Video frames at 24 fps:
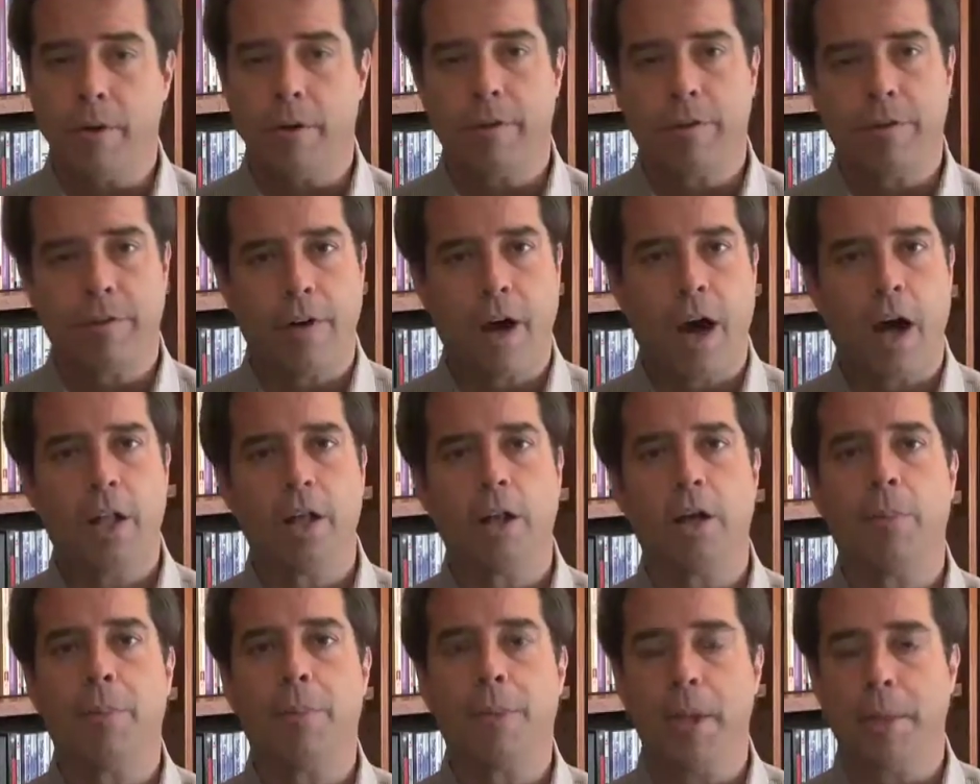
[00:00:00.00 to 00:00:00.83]

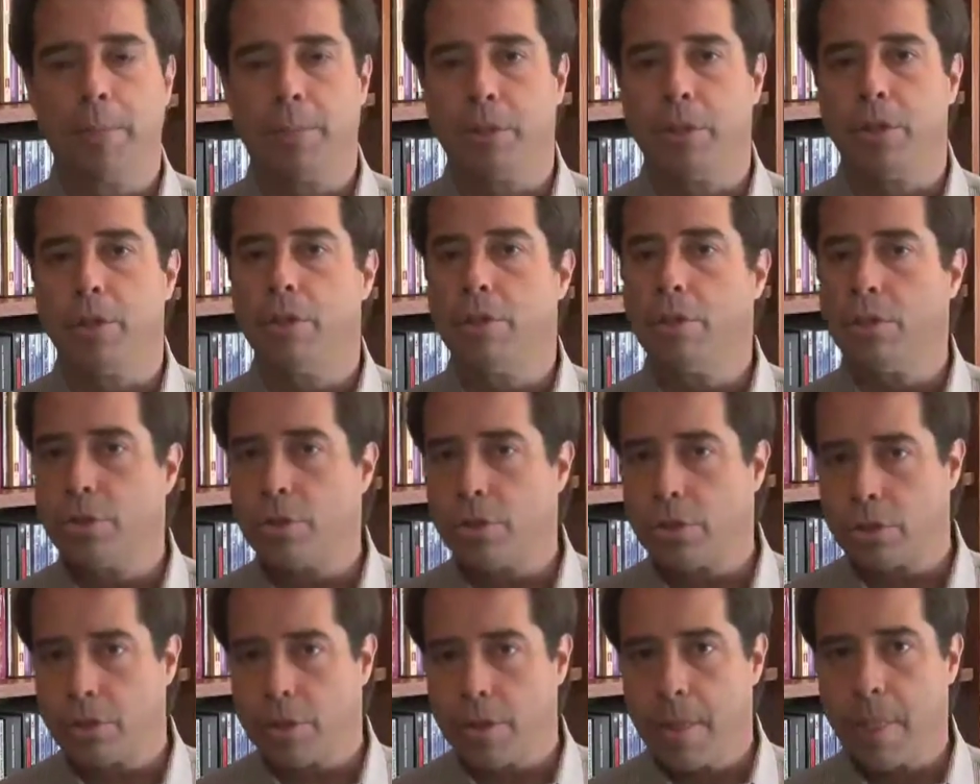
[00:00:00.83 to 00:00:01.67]
Follow people.
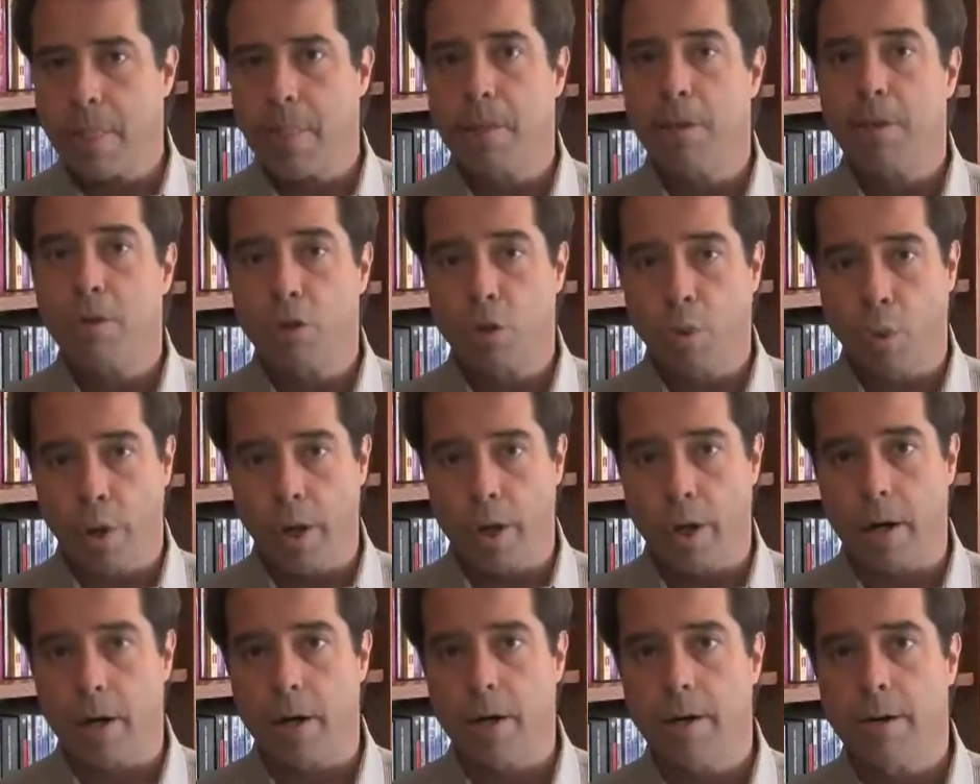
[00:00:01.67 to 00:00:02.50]
Use
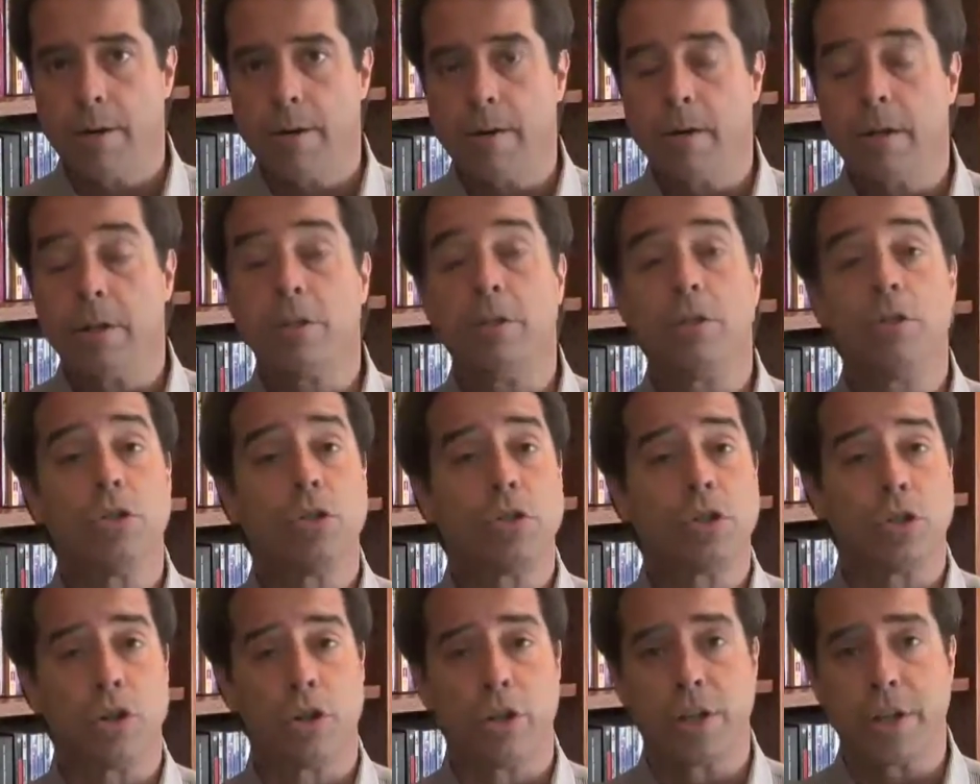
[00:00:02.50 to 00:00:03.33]
Twitter to
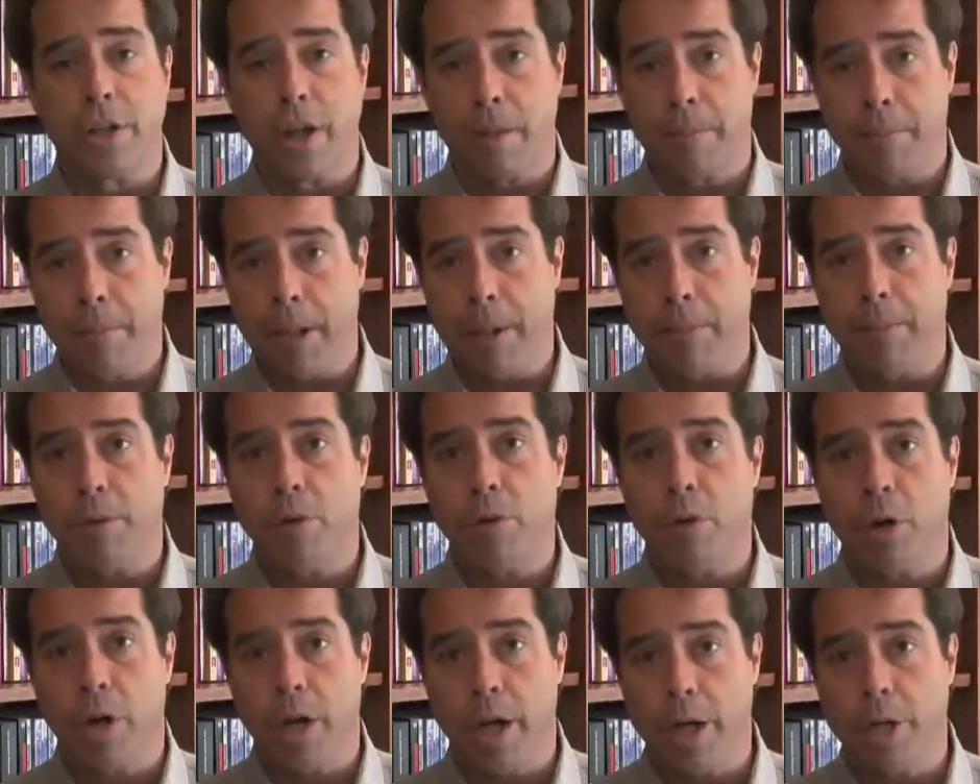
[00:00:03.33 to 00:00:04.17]
search out people
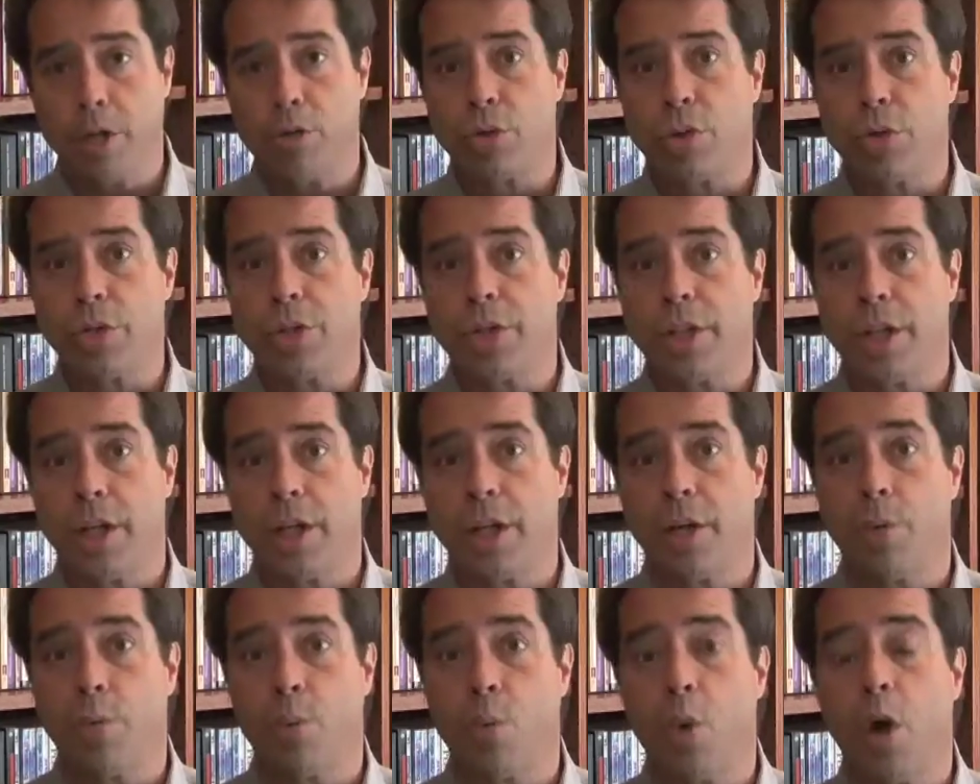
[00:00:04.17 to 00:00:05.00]
who are
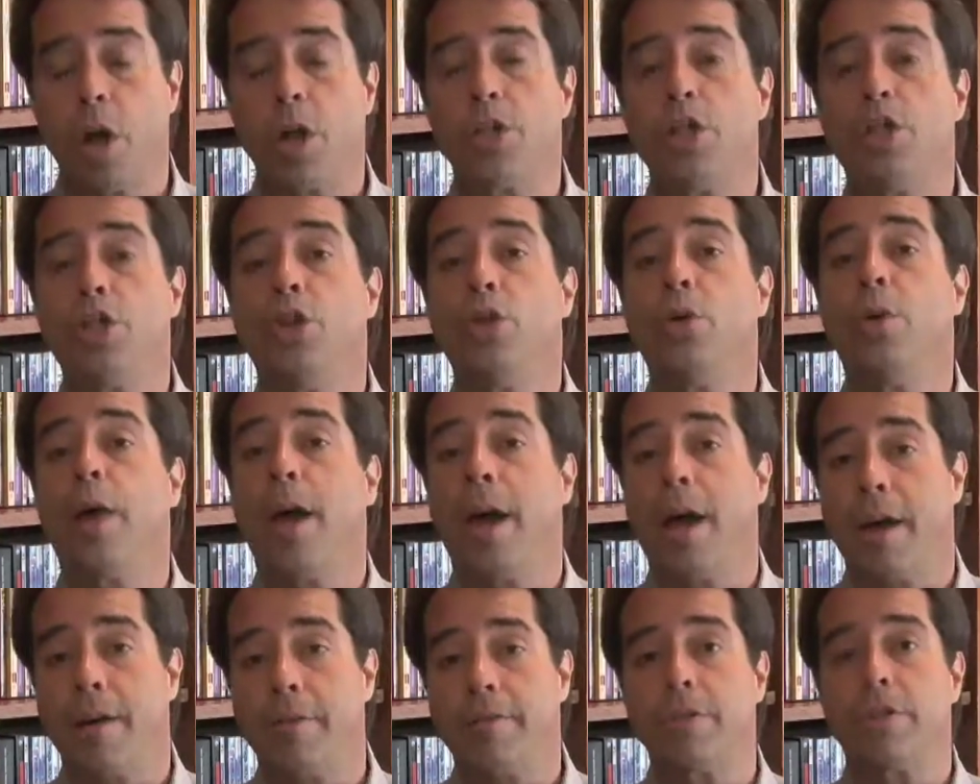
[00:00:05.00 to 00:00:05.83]
interested in what you
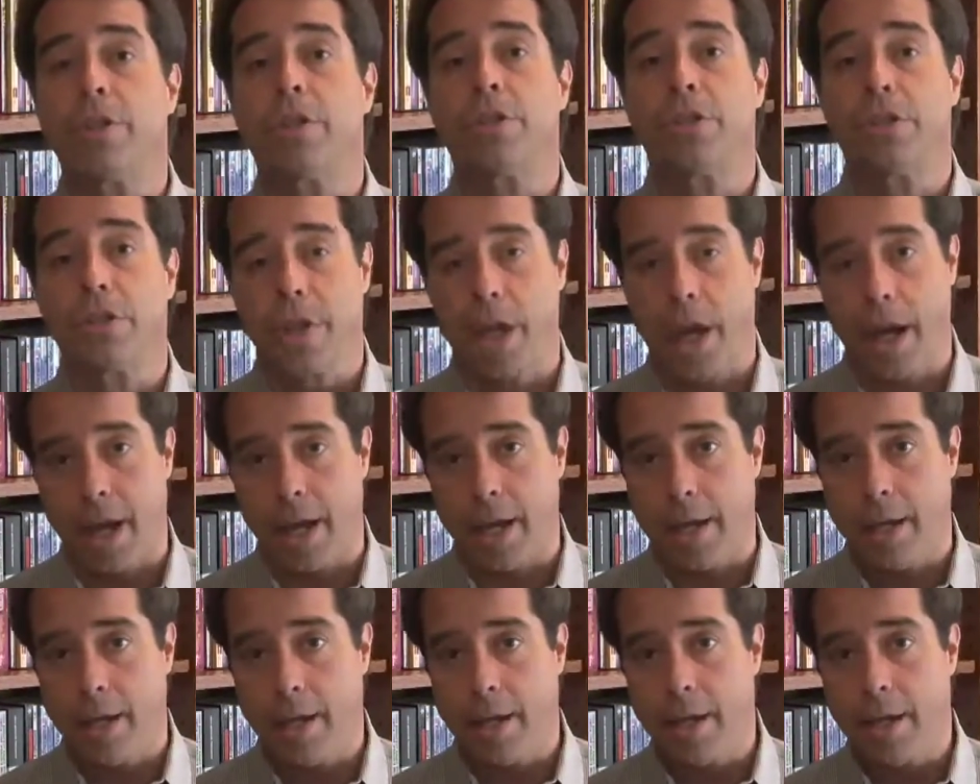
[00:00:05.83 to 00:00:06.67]
have to
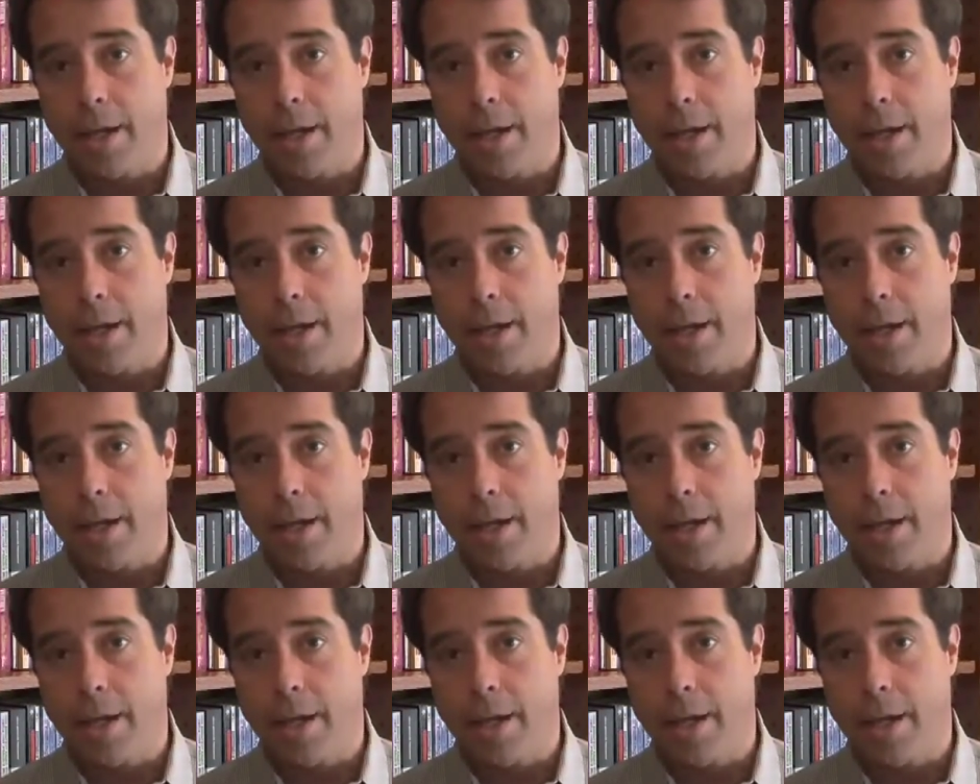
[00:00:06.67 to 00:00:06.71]
say.